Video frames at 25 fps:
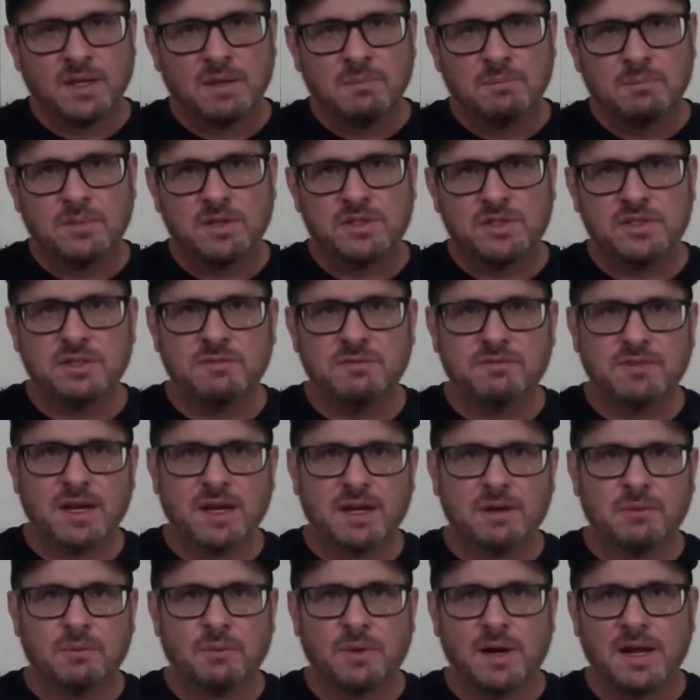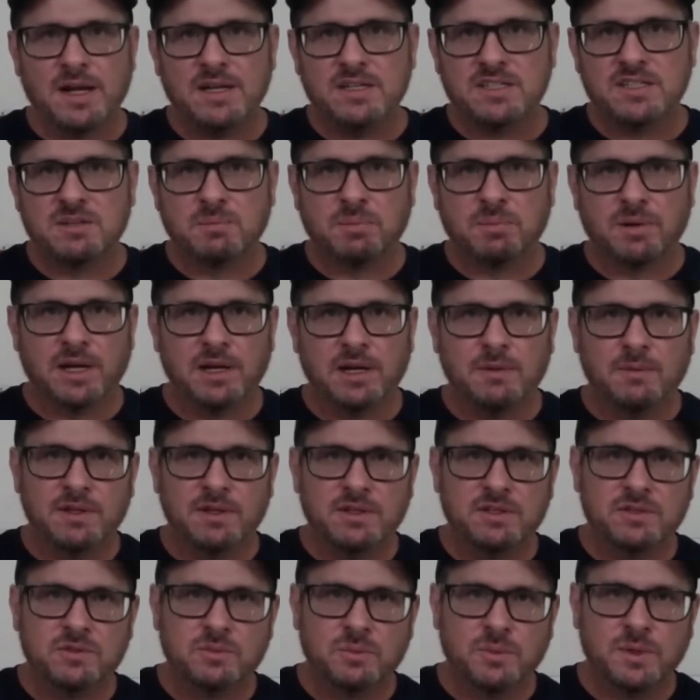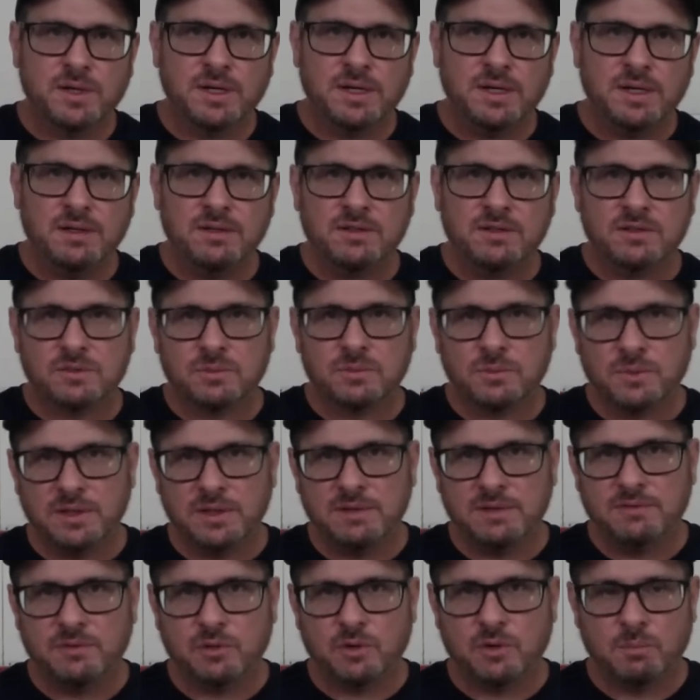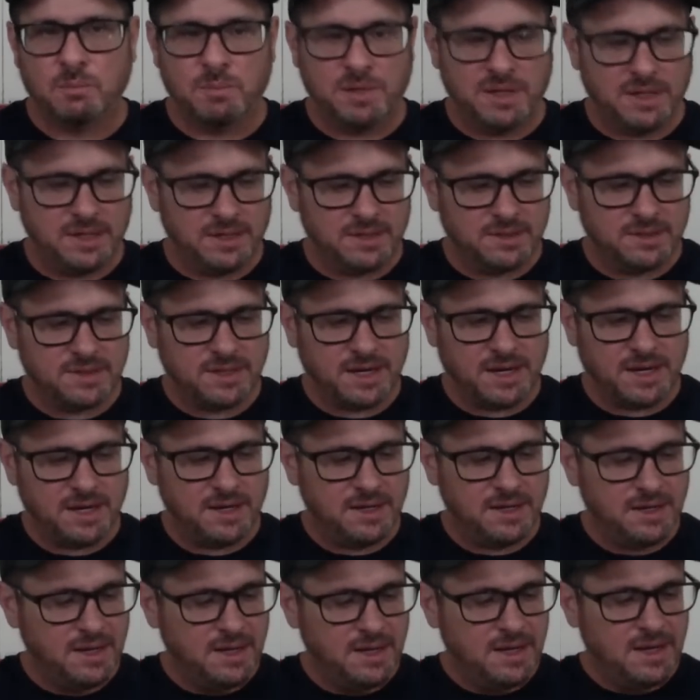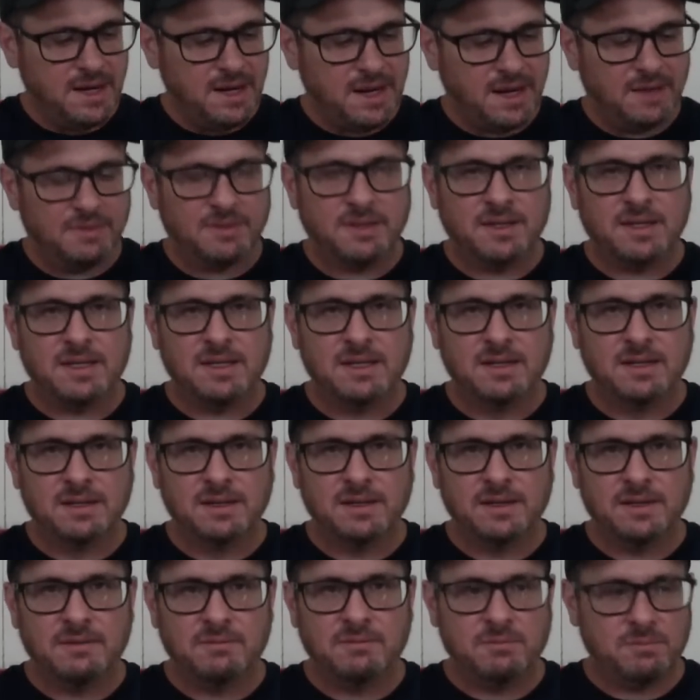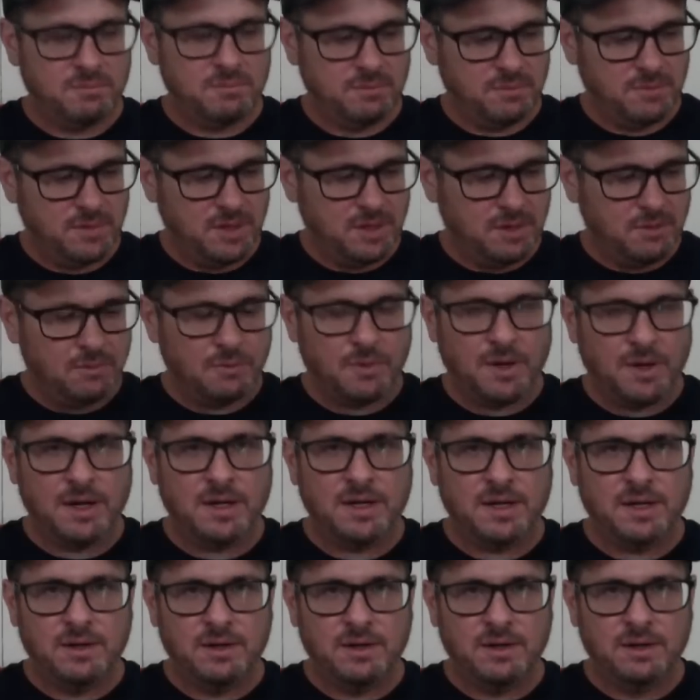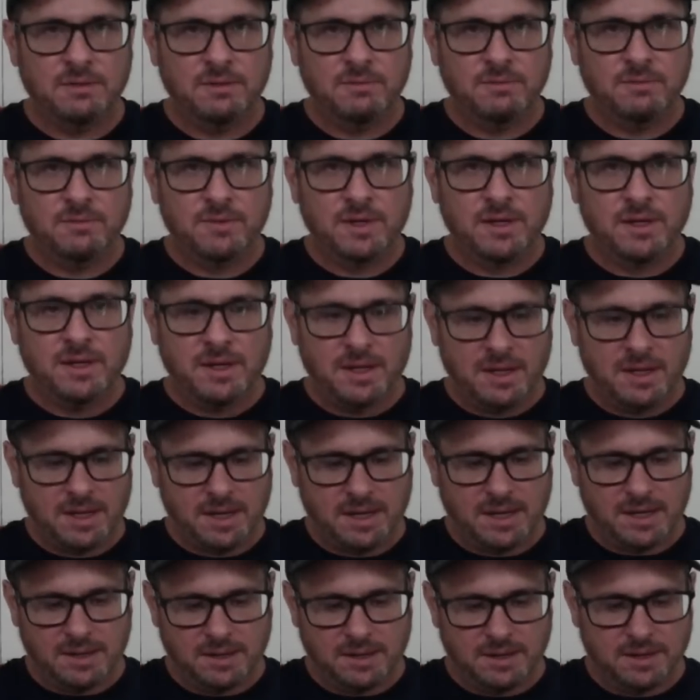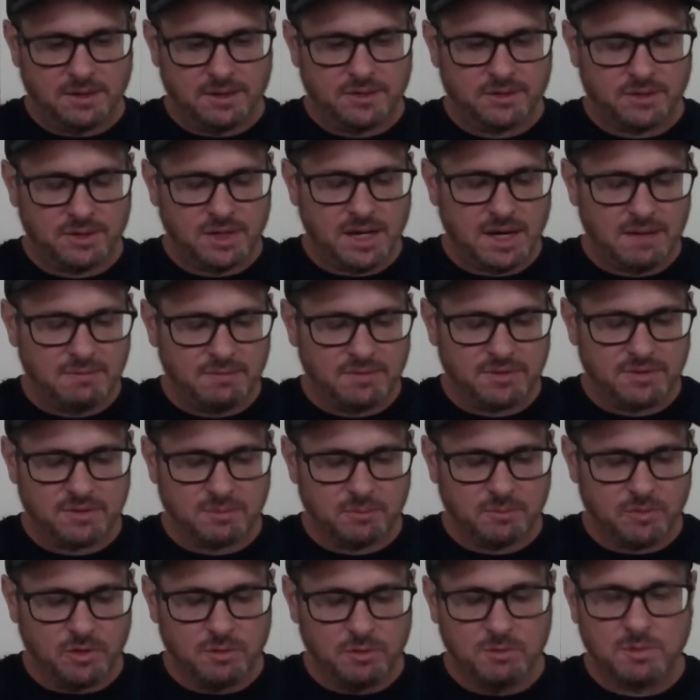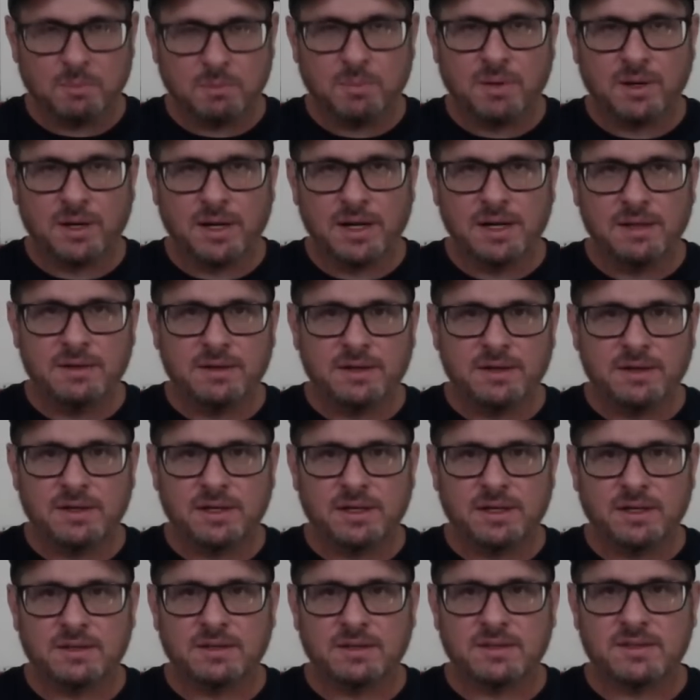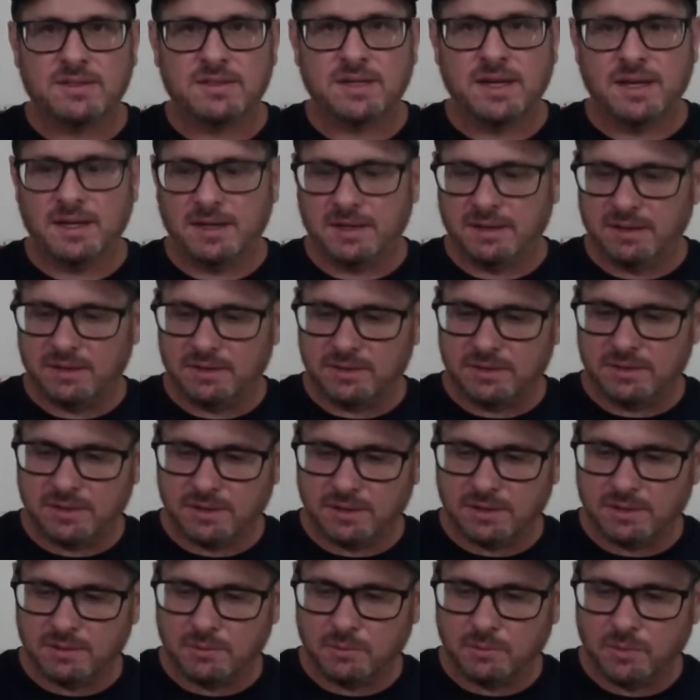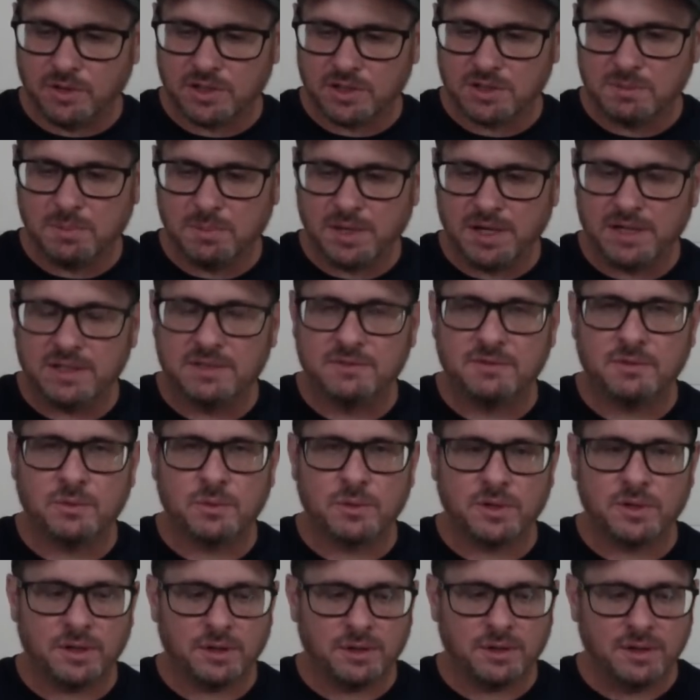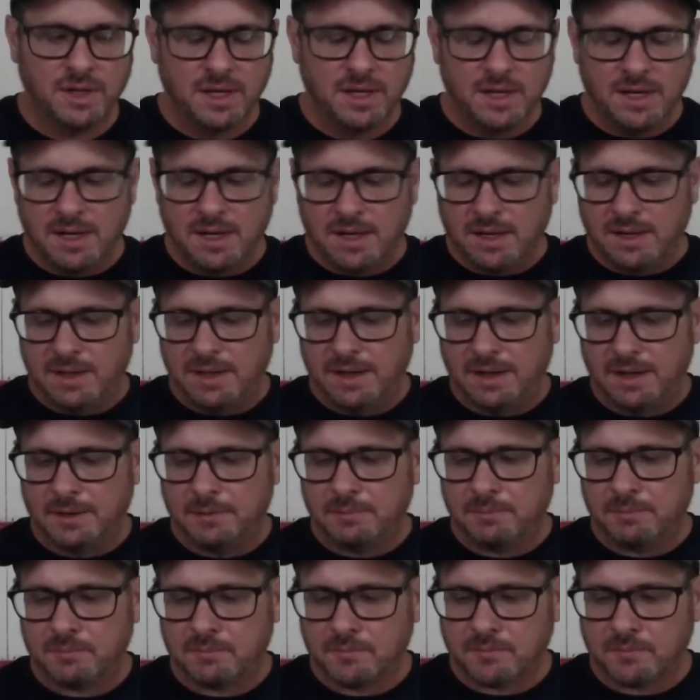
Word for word: but you've got a range to play with 20 to 24 PSI at the inlet right here. And uh, so you have some room to play there to get the setting that uh, works best for you. Now,